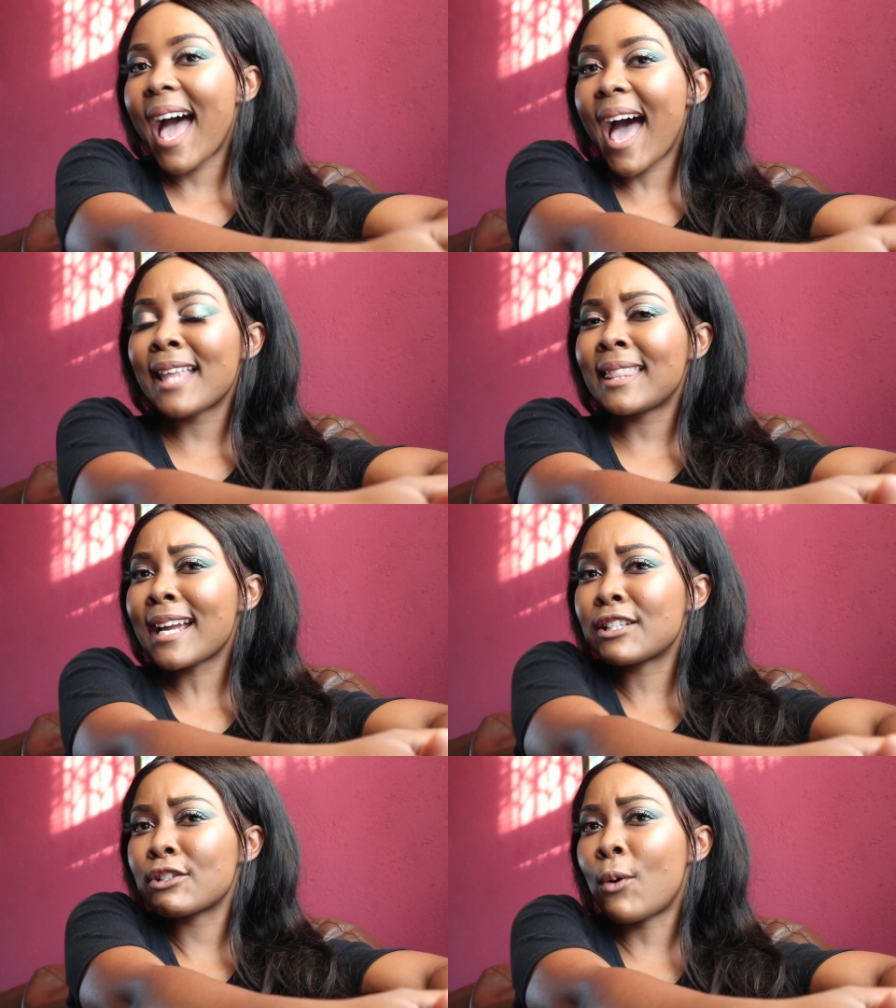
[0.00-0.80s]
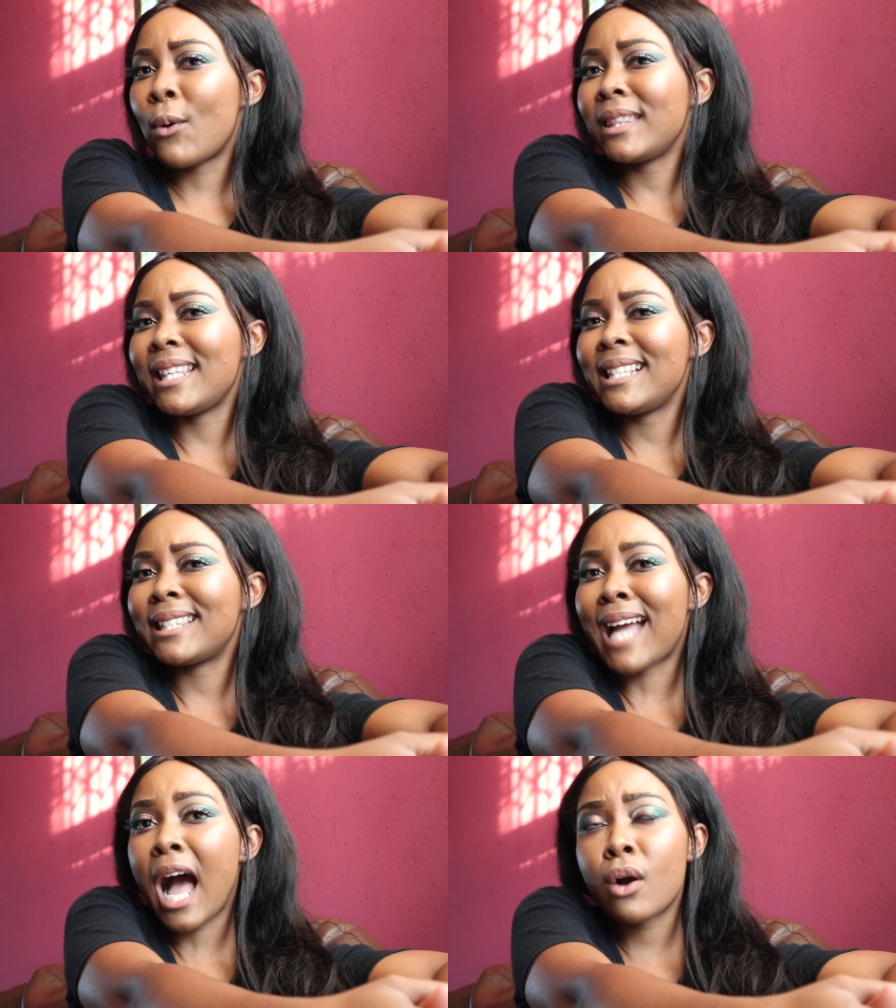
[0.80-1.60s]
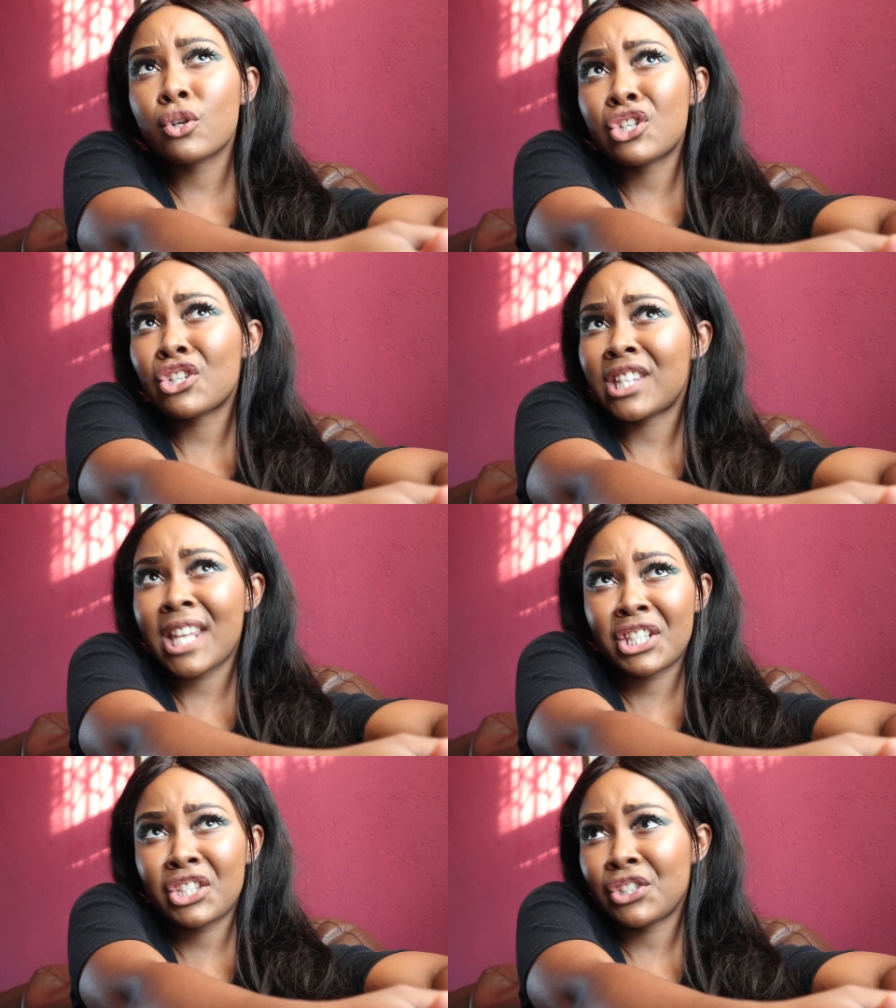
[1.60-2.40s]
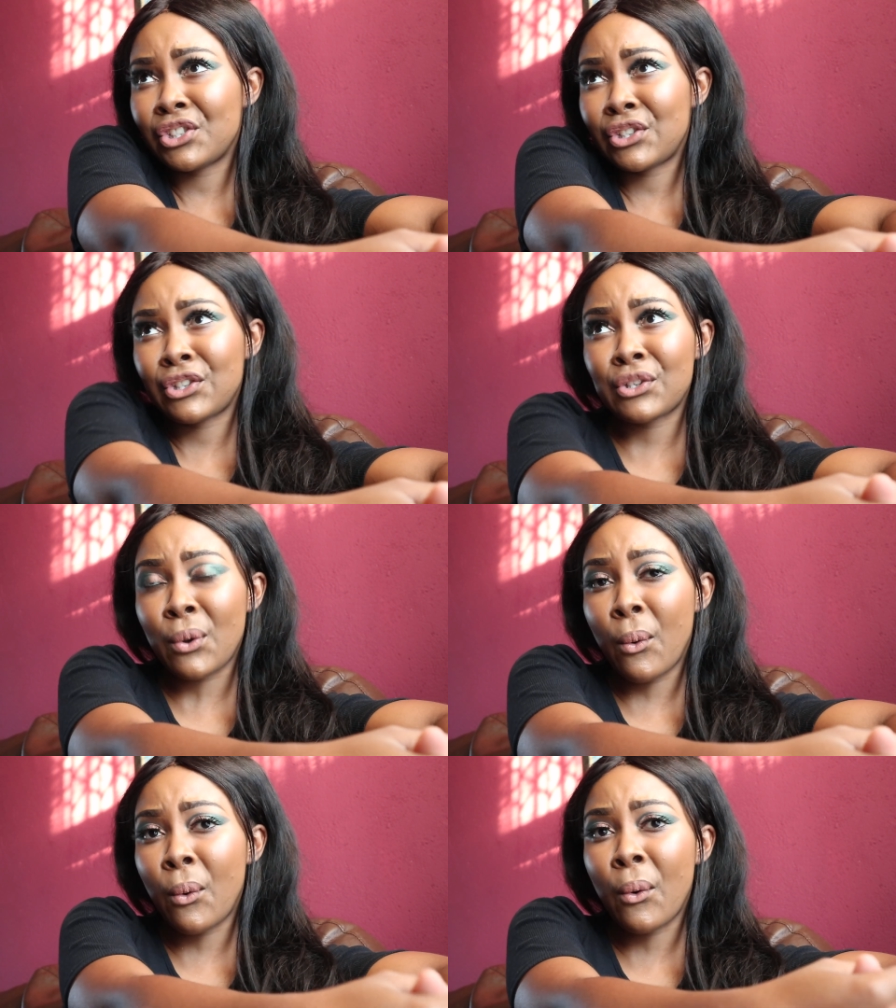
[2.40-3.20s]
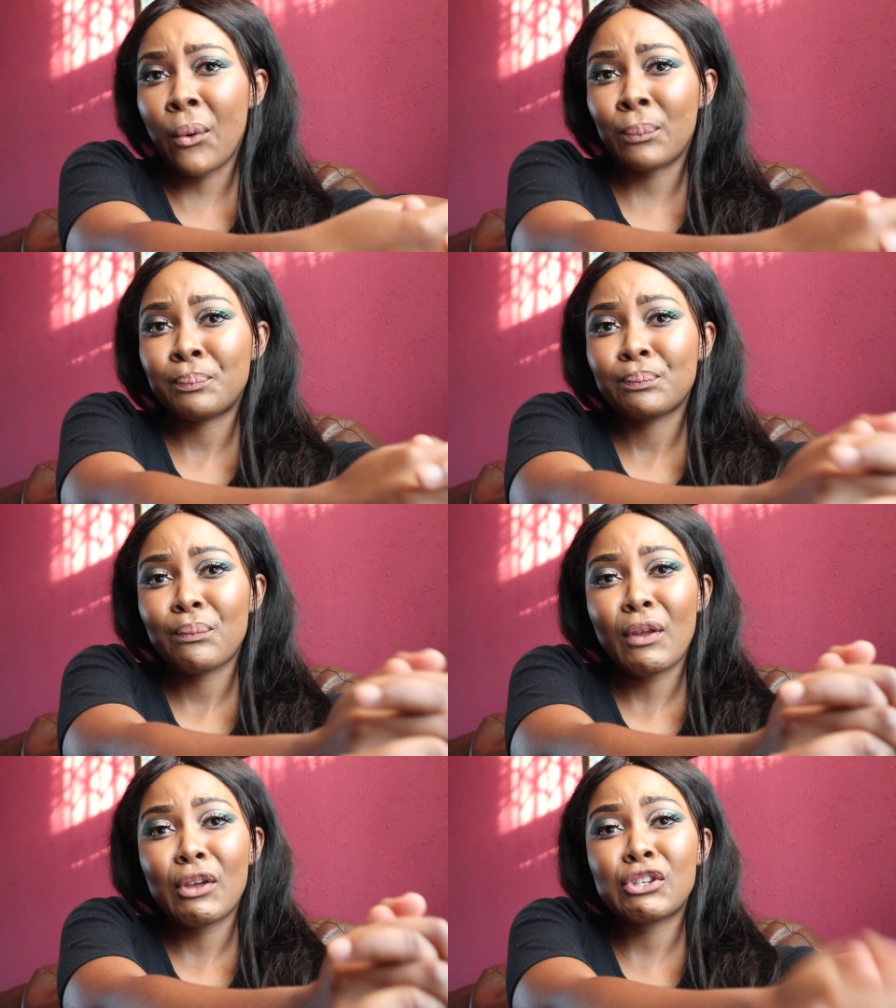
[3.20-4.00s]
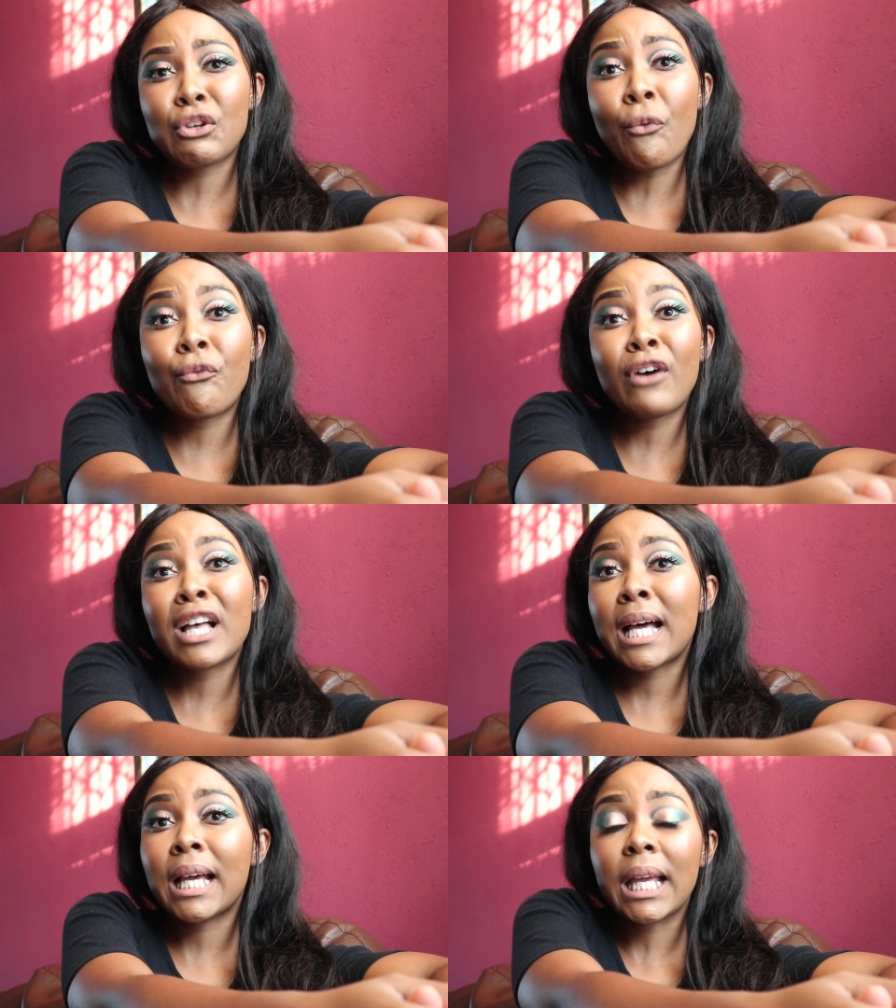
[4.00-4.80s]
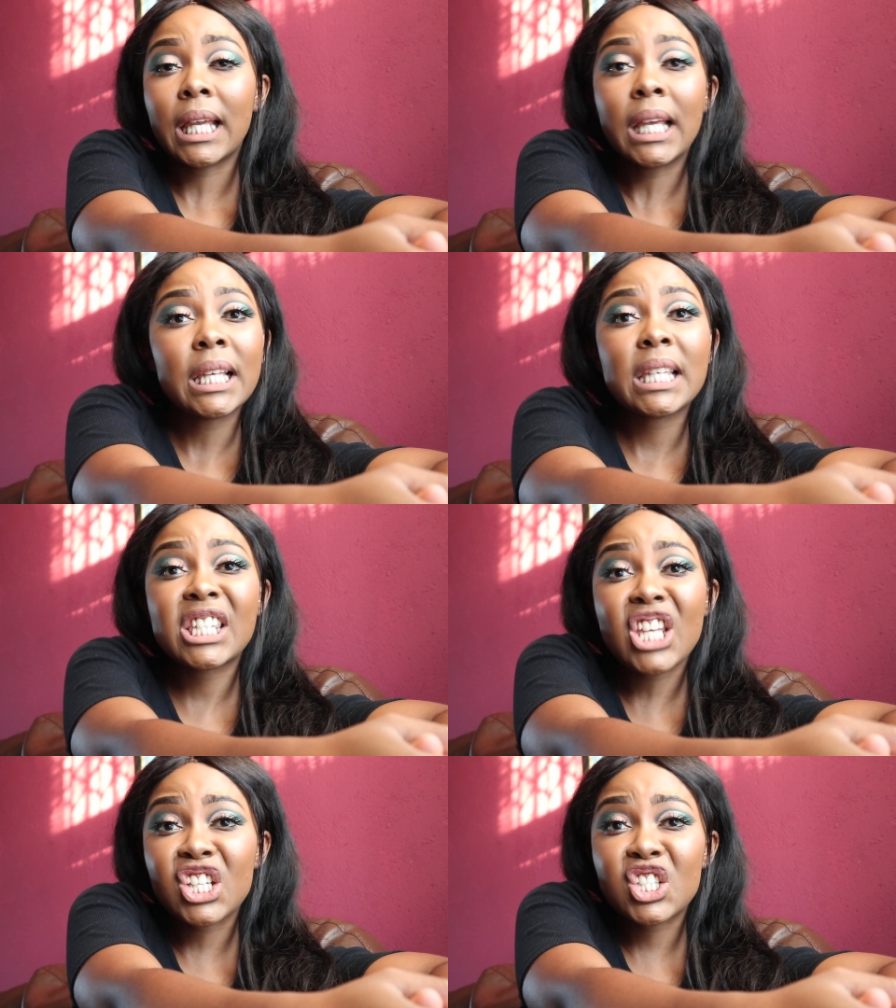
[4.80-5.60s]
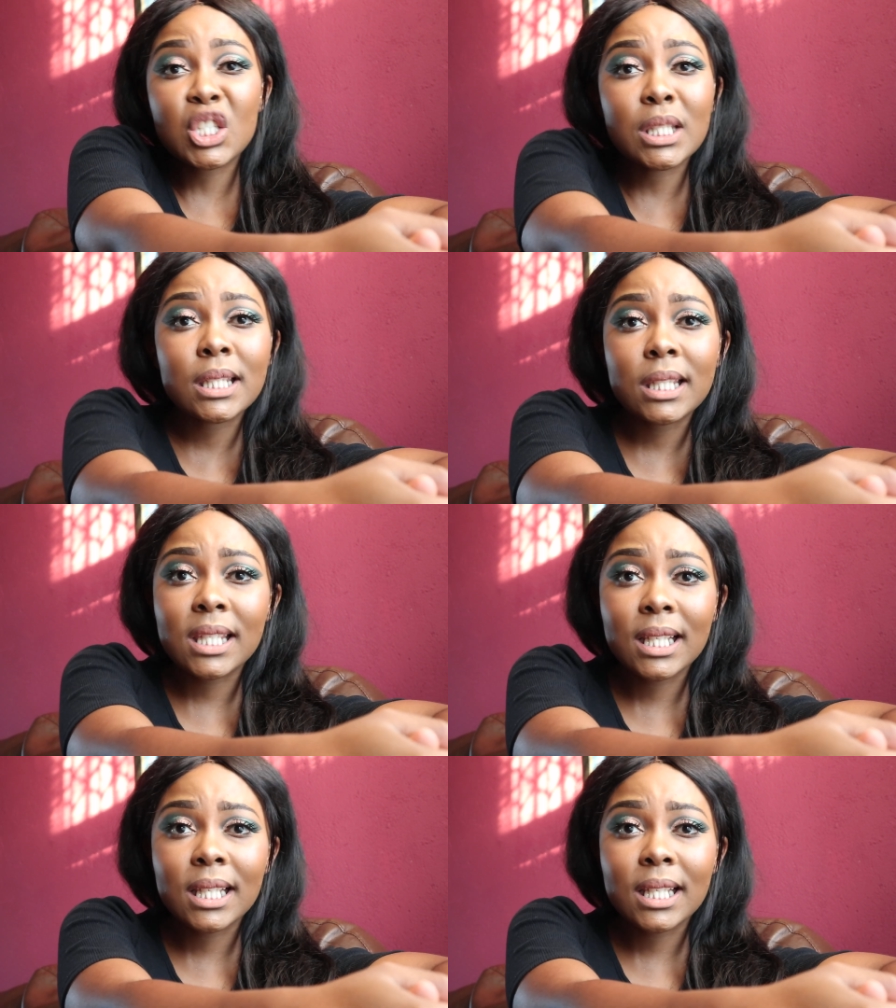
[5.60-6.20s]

i think i should call these couch sessions or sofa sessions